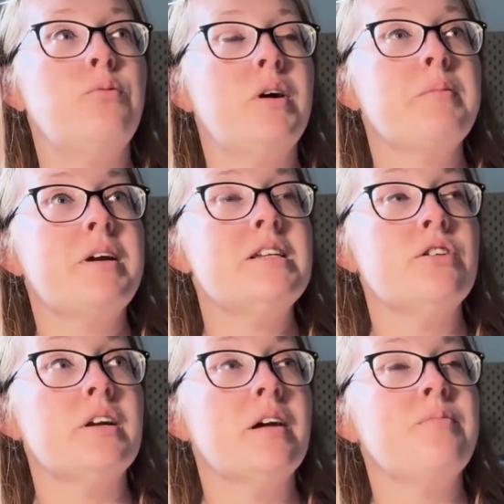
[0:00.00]
Why am I
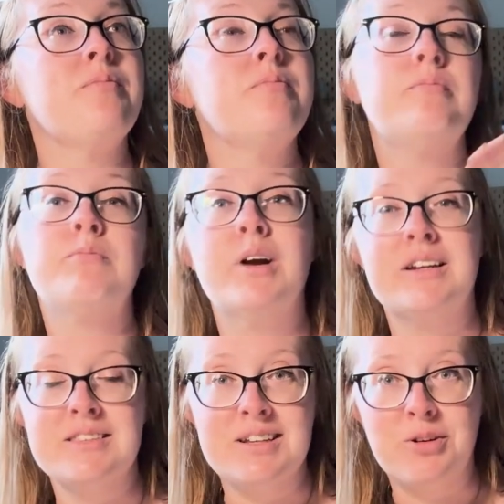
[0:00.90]
tearing up?
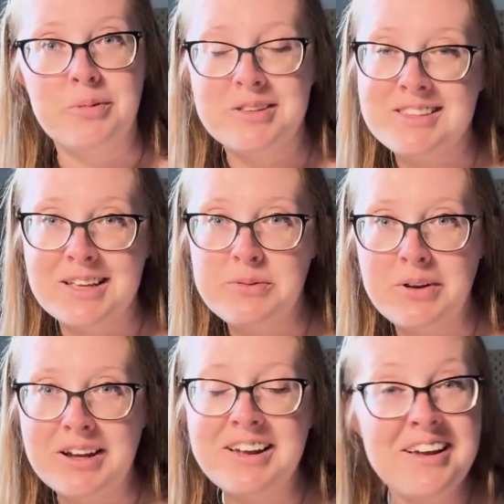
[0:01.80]
pregnancy hormones, that's
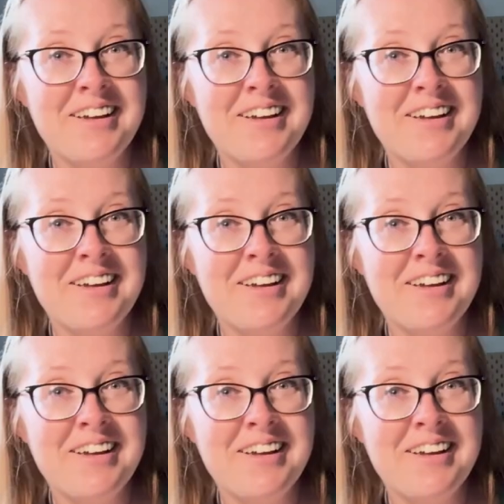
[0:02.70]
why.